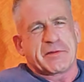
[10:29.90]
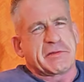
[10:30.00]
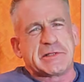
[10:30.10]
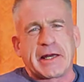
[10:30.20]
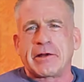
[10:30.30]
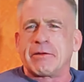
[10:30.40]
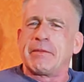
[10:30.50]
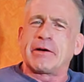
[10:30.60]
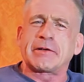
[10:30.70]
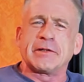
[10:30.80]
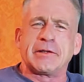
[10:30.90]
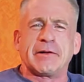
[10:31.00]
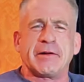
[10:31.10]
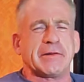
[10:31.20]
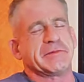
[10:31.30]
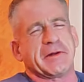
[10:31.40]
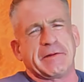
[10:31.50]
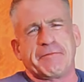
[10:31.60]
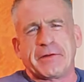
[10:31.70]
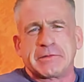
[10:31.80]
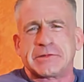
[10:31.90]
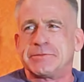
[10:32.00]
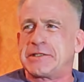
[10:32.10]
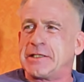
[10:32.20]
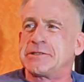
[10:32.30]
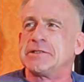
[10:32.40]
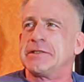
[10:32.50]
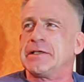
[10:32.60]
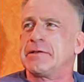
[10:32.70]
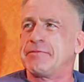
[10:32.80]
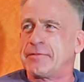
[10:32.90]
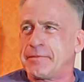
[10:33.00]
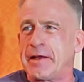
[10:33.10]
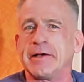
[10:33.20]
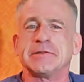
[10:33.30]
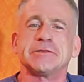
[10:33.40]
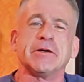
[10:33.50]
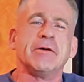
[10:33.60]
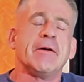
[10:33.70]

saying you're American, I felt some tension there from that. And so